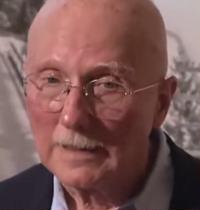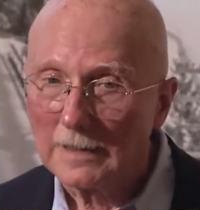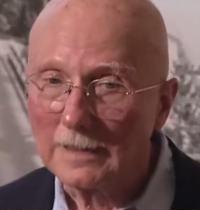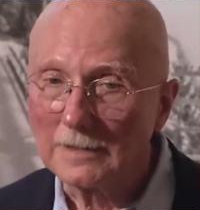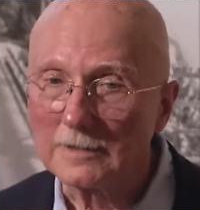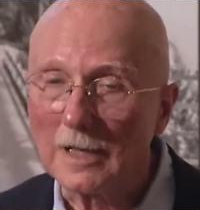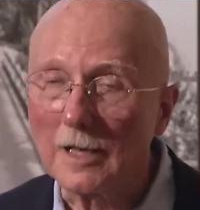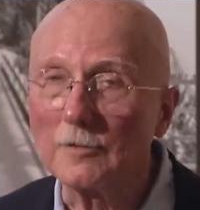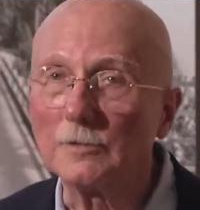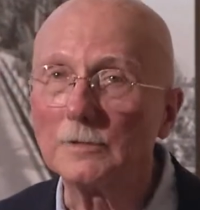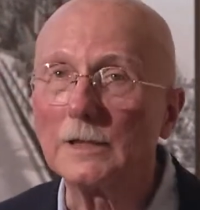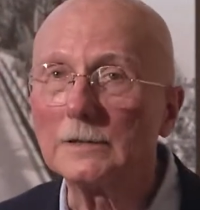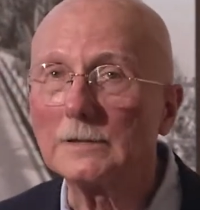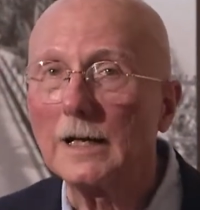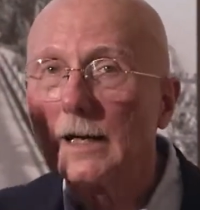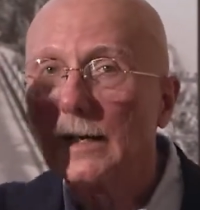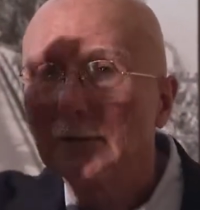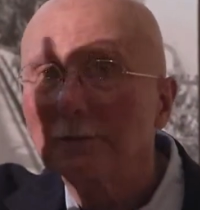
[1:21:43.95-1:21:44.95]
And so
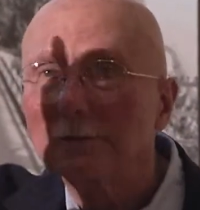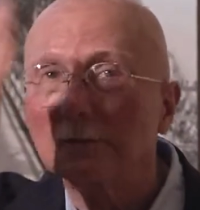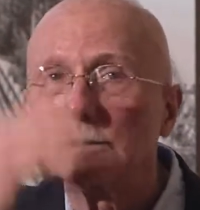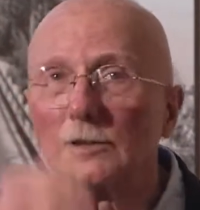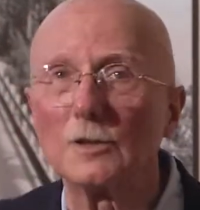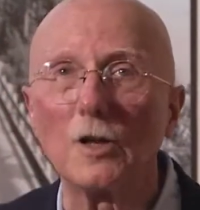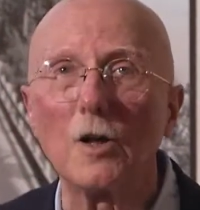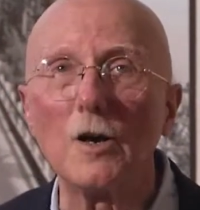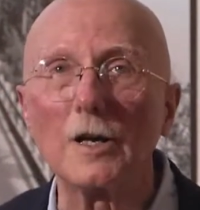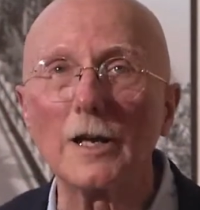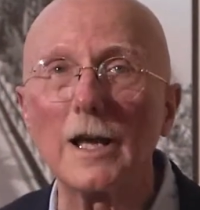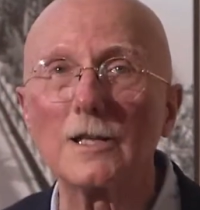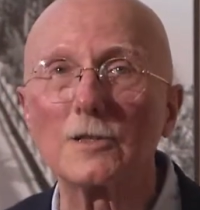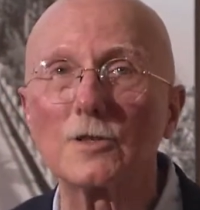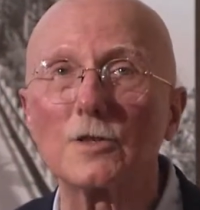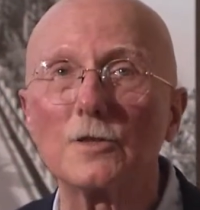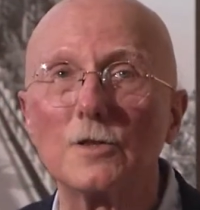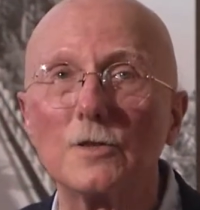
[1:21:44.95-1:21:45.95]
I, there's a long
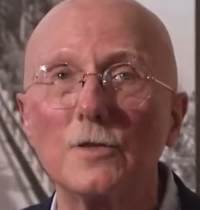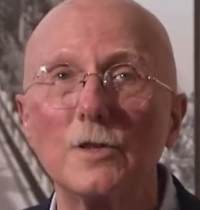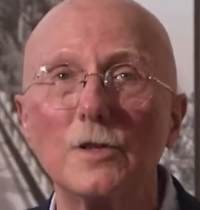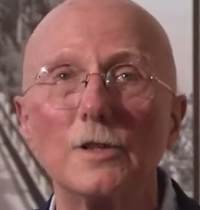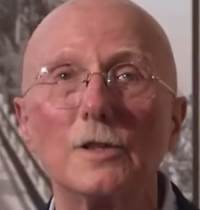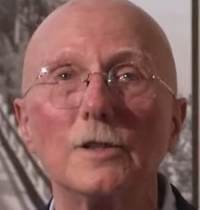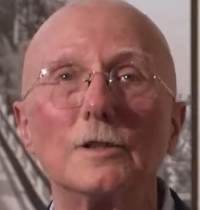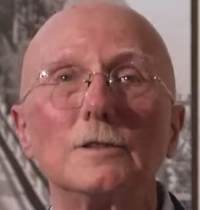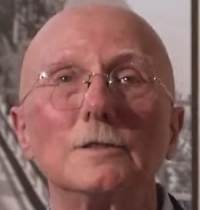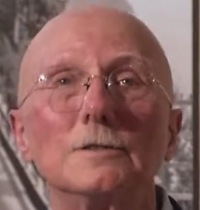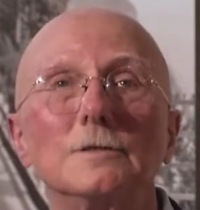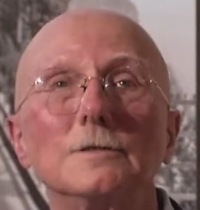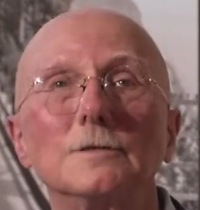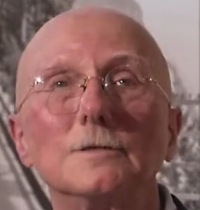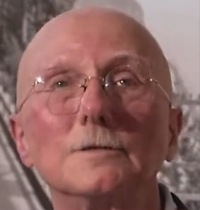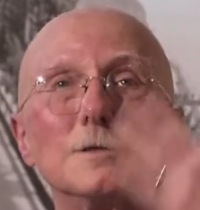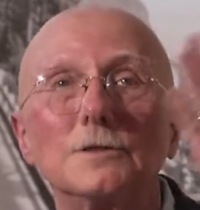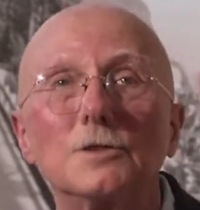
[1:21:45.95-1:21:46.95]
answer to the, your
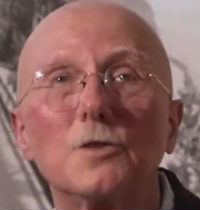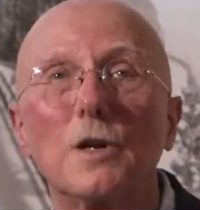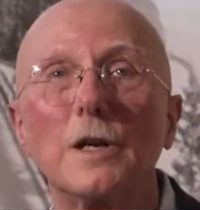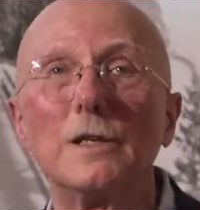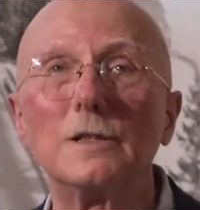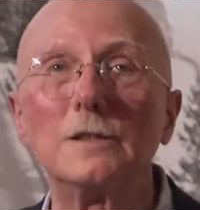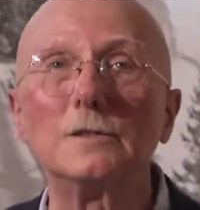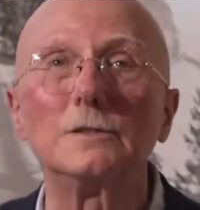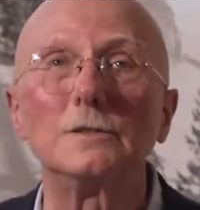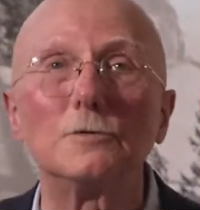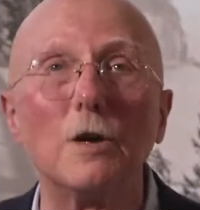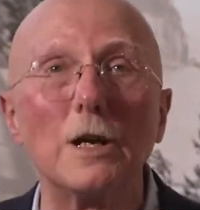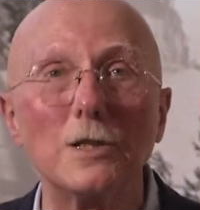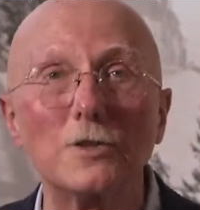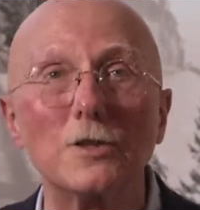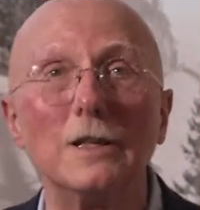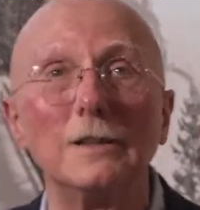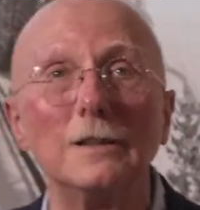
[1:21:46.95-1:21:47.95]
straight
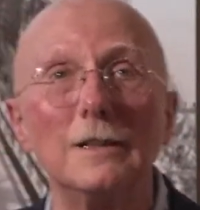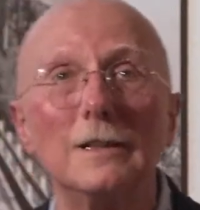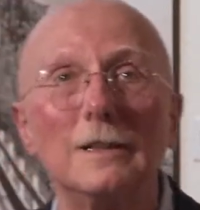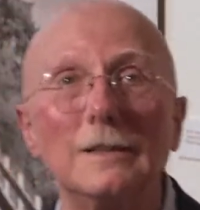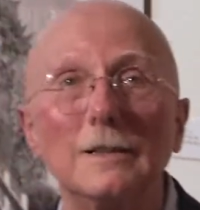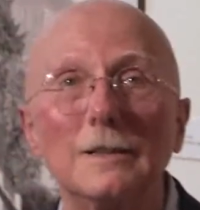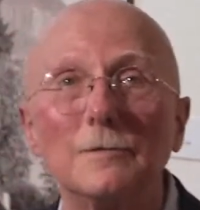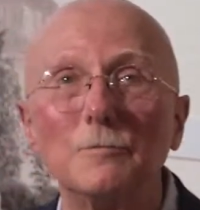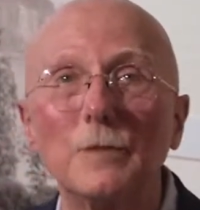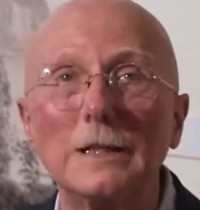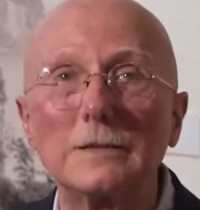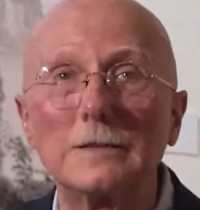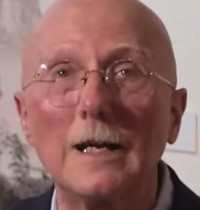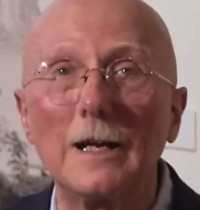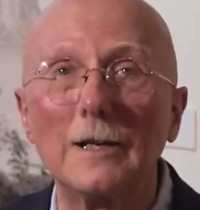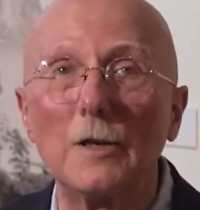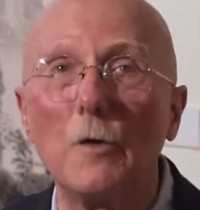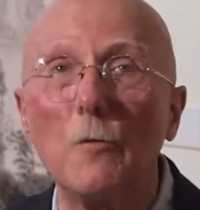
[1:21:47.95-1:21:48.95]
question, but
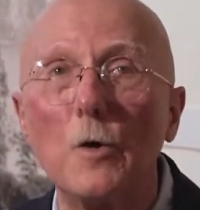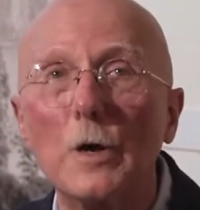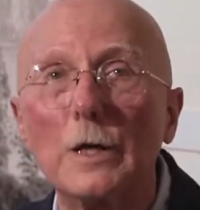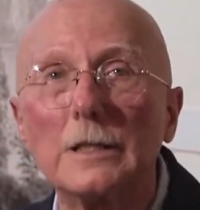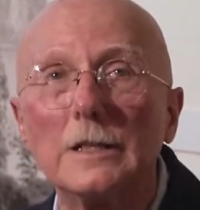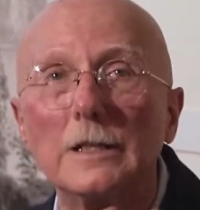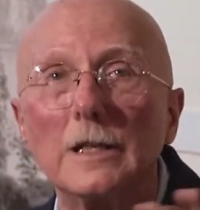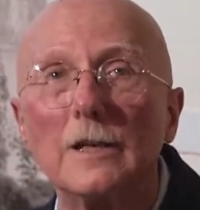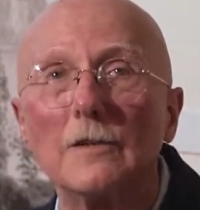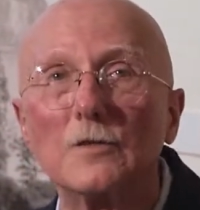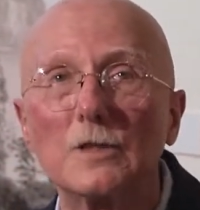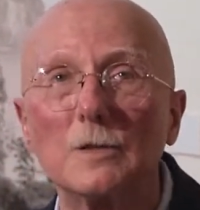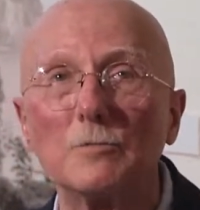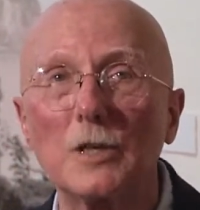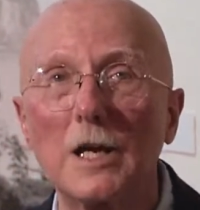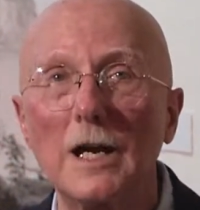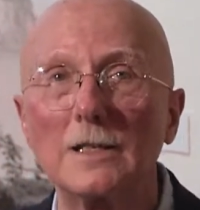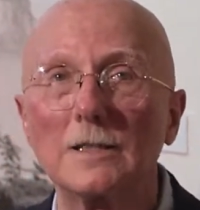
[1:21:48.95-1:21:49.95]
I wanted to give some
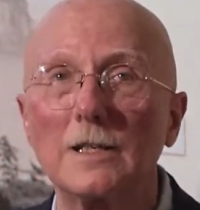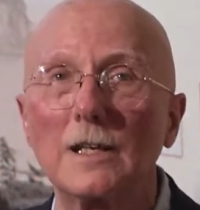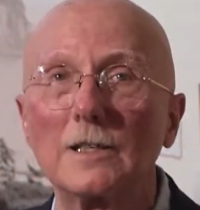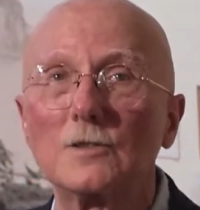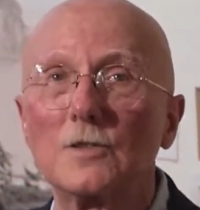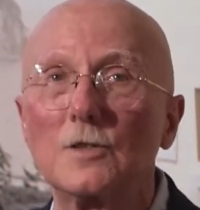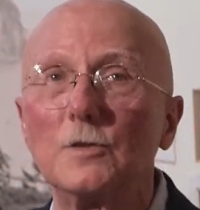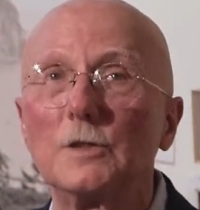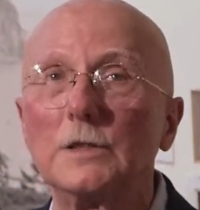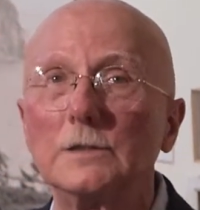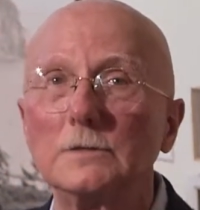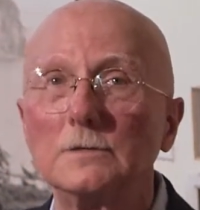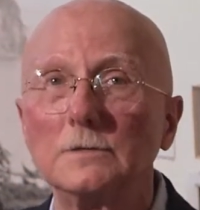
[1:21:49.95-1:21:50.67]
context to it.